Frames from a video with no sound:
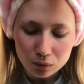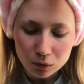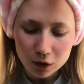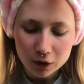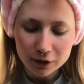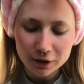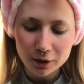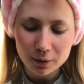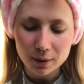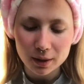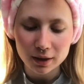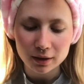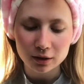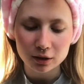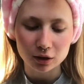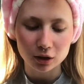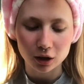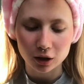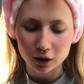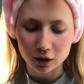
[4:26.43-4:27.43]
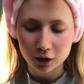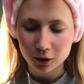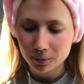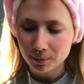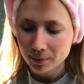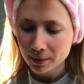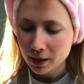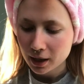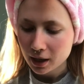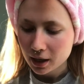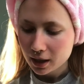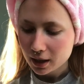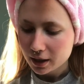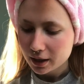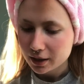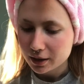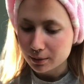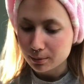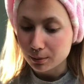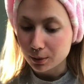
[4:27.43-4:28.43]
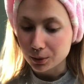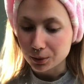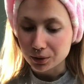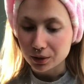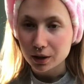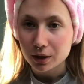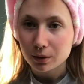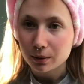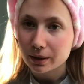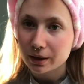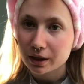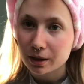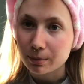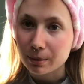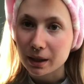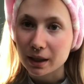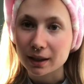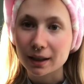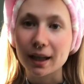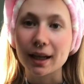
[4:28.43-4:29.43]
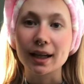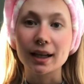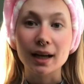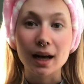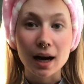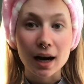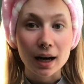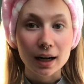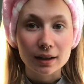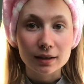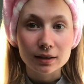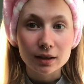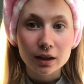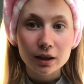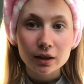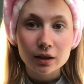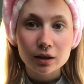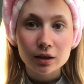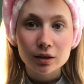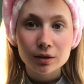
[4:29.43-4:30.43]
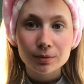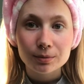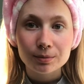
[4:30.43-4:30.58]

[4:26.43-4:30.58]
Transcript: So this look is mostly going to be like an eye look.